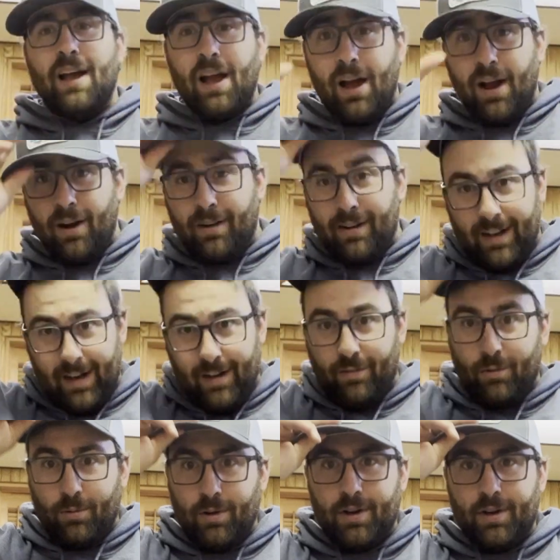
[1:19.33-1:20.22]
All right,
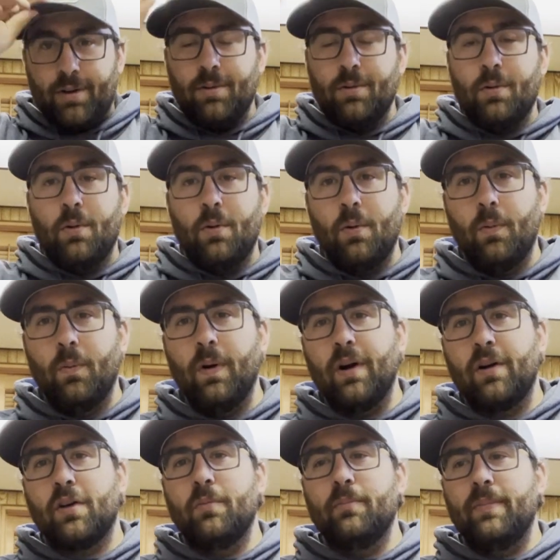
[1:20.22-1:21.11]
everyone.
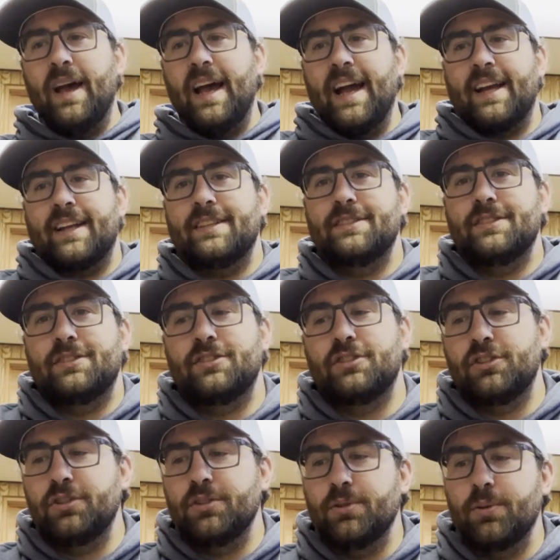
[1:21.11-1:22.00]
Welcome back
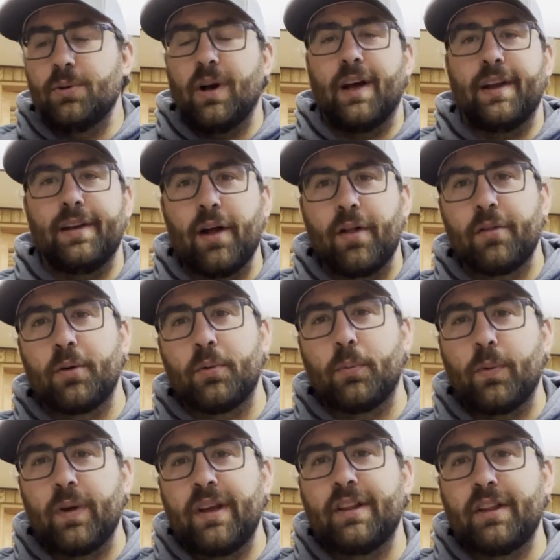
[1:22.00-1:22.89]
to another
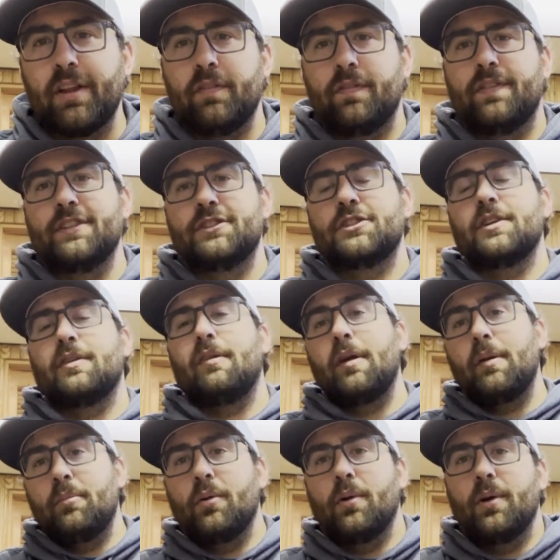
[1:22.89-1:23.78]
weekly fishing
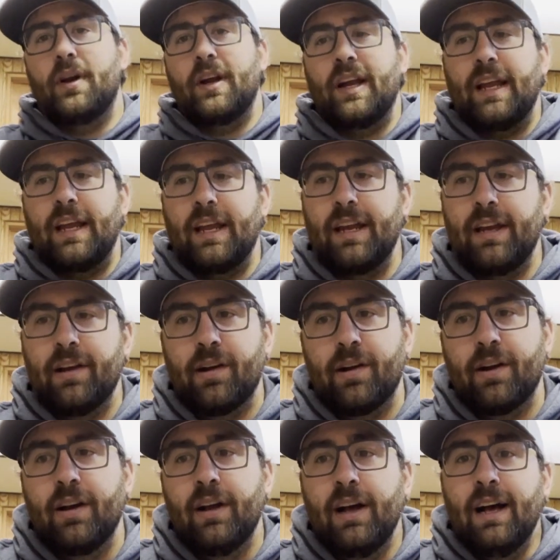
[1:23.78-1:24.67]
report
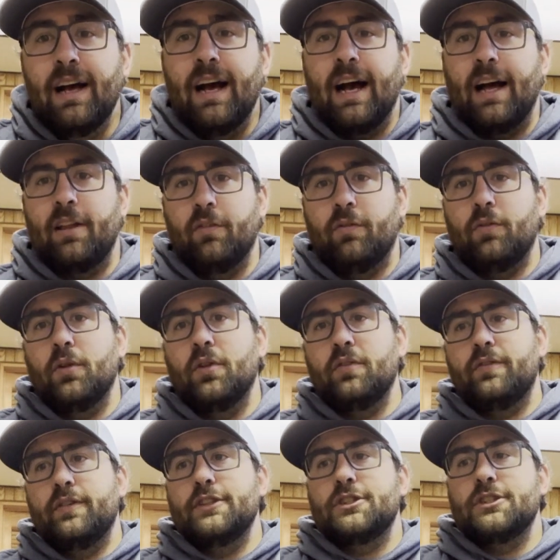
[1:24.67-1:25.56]
here on the Full
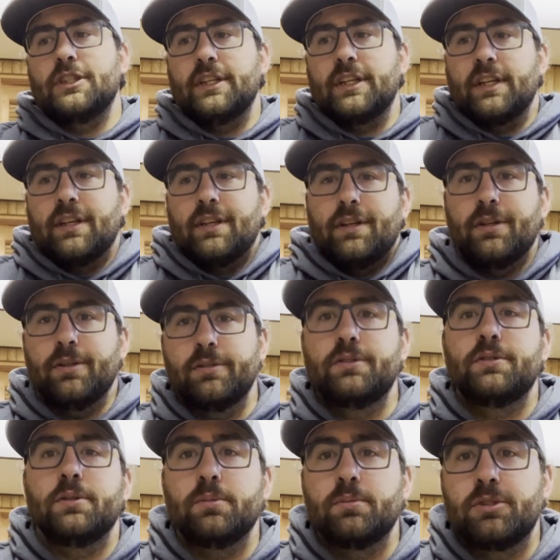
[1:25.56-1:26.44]
Fishing
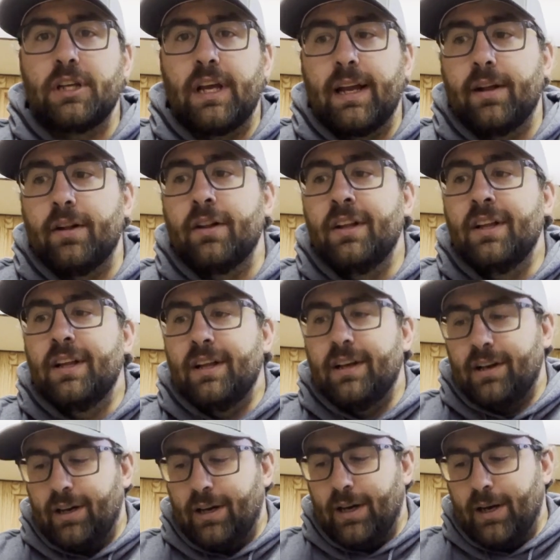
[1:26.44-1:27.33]
YouTube channel.
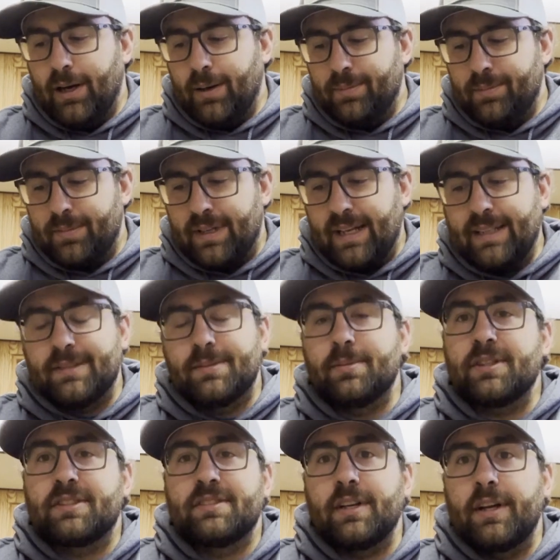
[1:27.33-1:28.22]
Got some
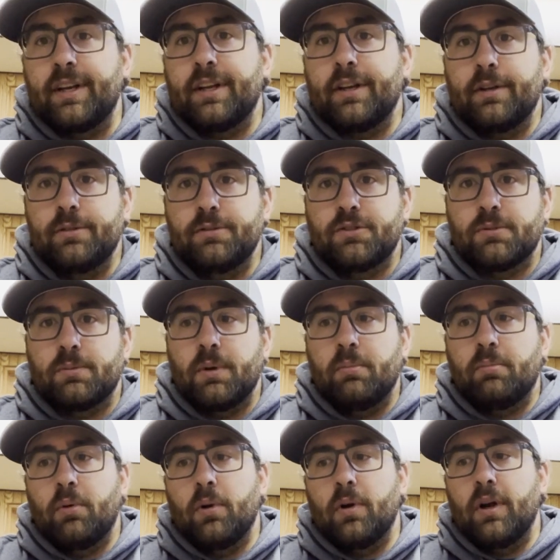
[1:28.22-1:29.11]
exciting news to
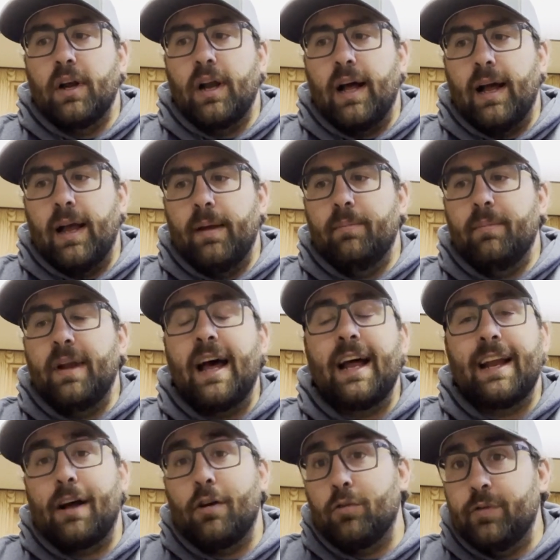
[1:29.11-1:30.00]
report. I'm
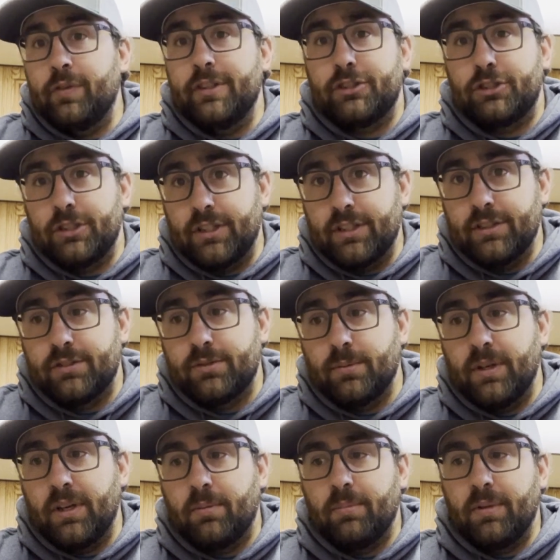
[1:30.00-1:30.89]
not out fishing this
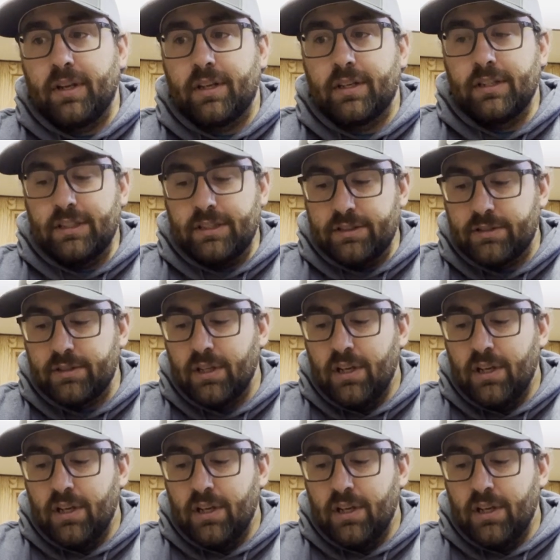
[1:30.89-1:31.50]
week because